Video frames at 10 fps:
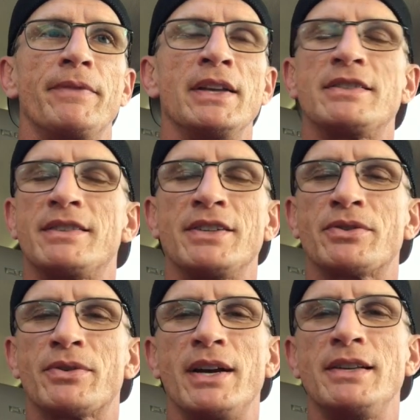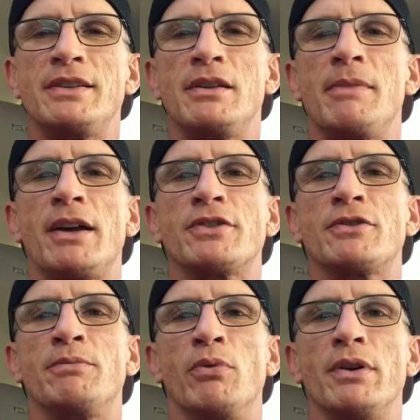it's crazy the amount of
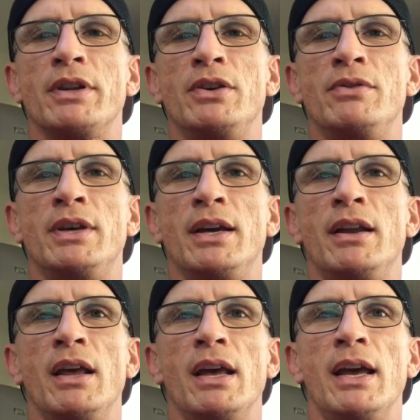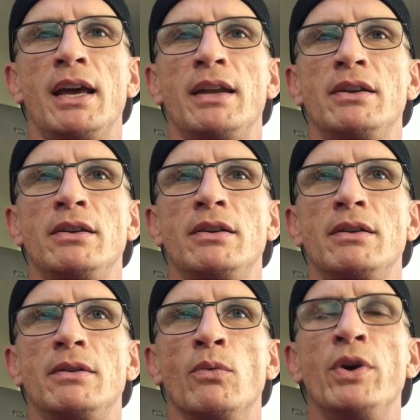support that you get. And
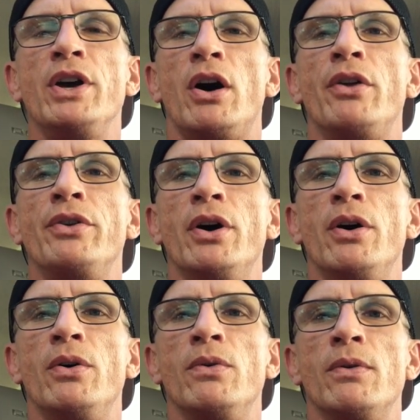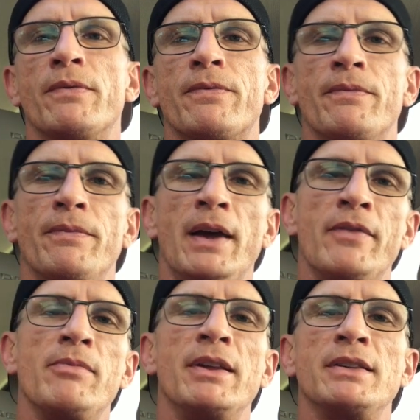we all know,
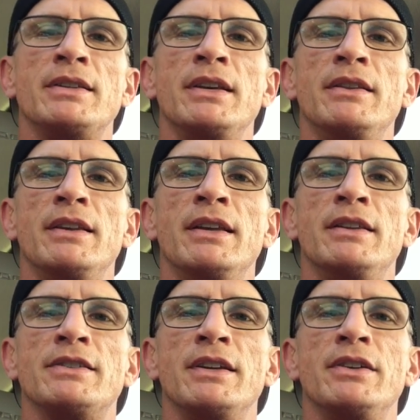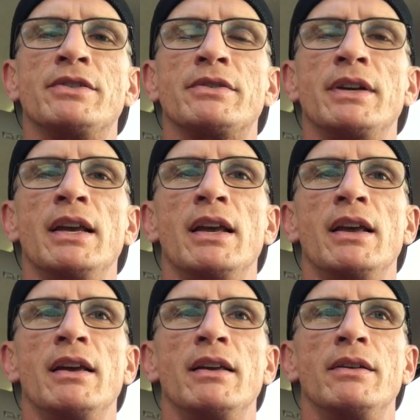everybody that's in this industry,
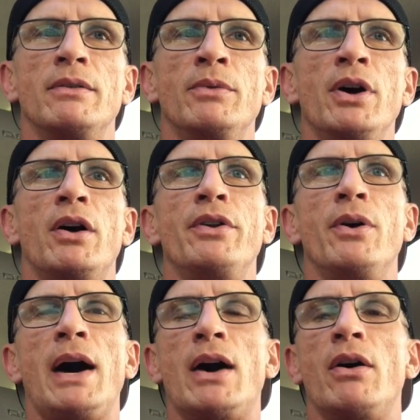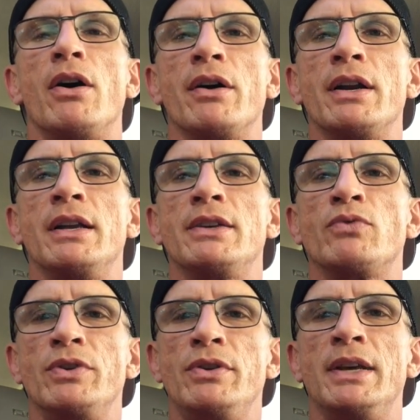we all know how hard it is
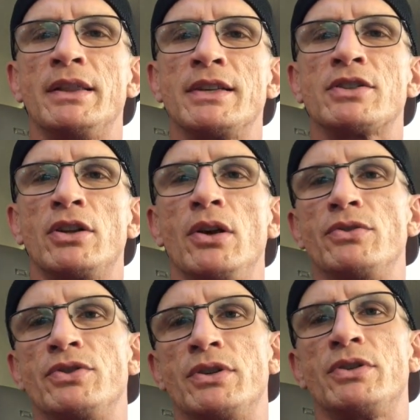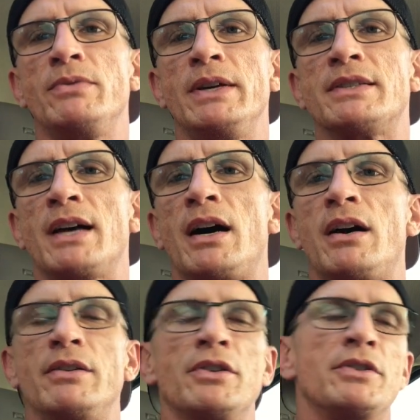when you get this close. You're 2 weeks
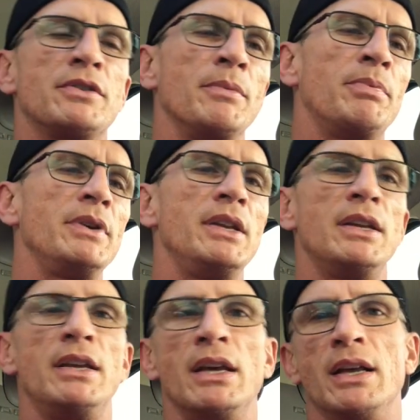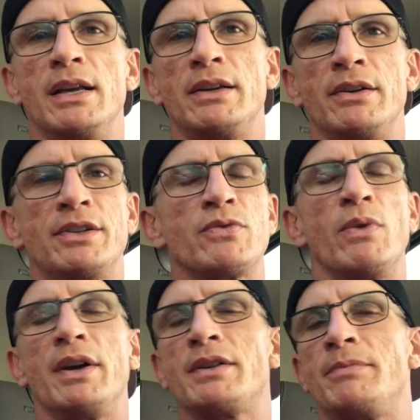out, you're depleted, you just
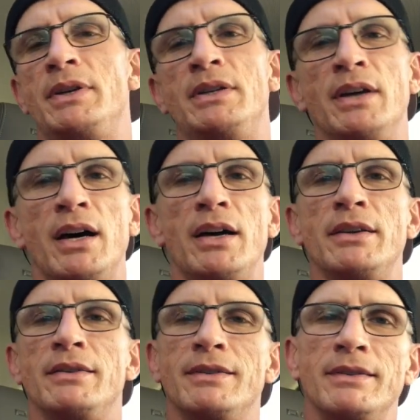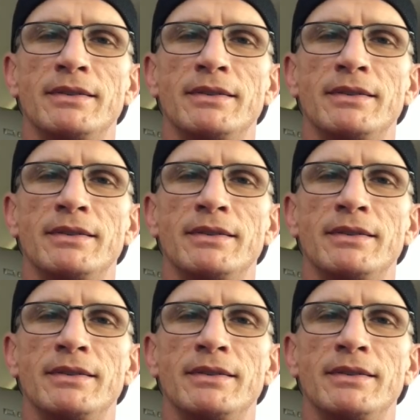want it to be done.